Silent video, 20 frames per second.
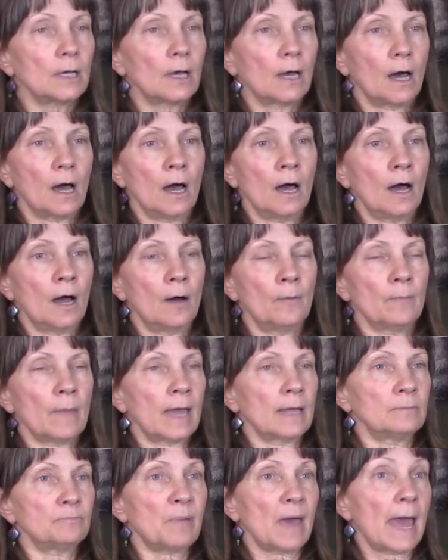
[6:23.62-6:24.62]

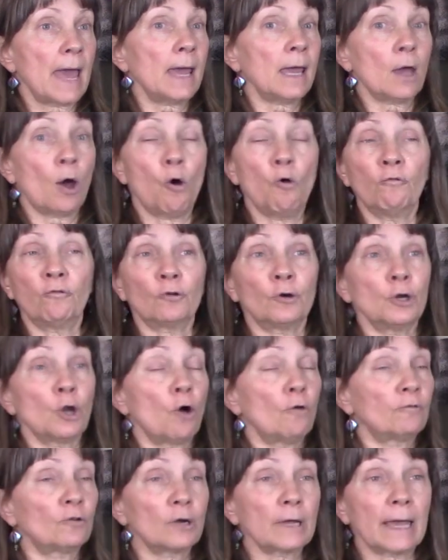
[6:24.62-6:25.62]
and pay over and
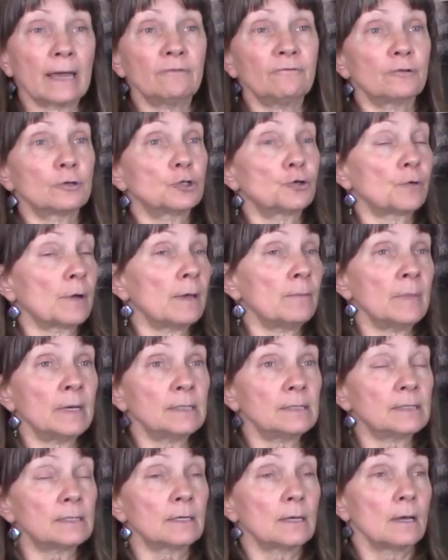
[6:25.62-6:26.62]
over again for
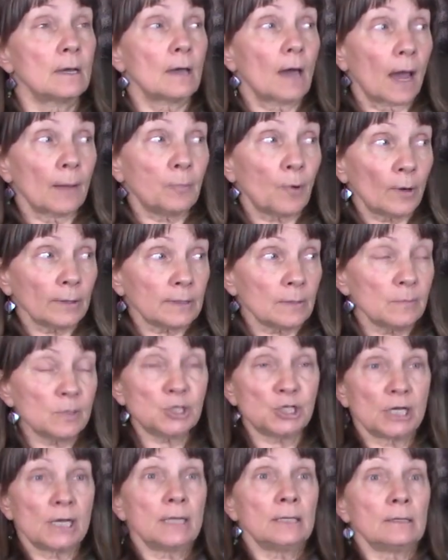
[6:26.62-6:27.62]
treatments. I bought the
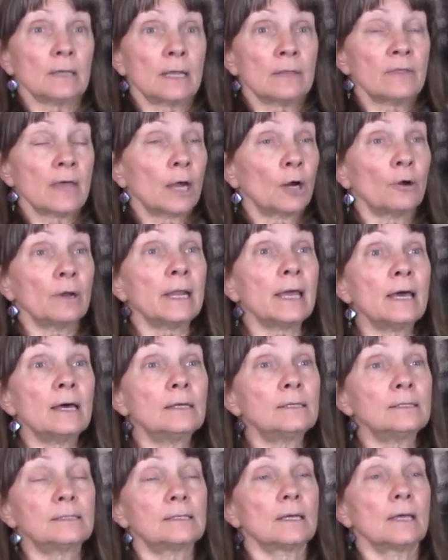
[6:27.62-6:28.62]
machine, and there it
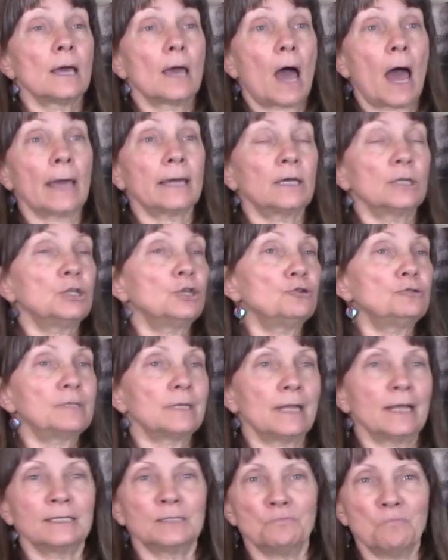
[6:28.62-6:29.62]
is. I could use
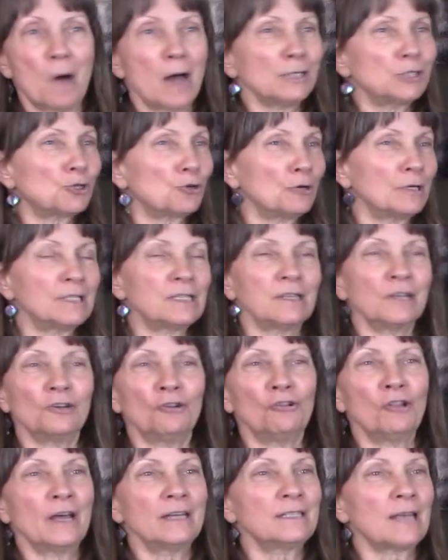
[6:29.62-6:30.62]
it as much or as
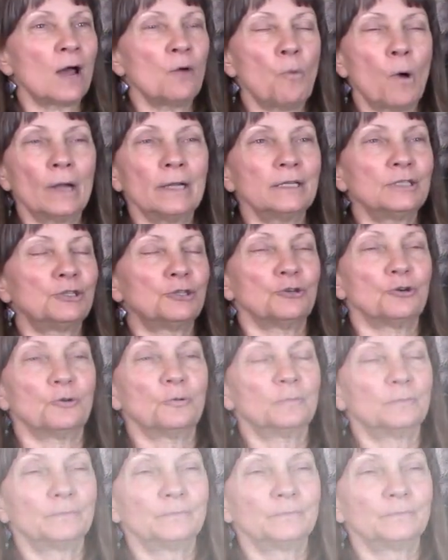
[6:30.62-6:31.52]
little as I wanted to.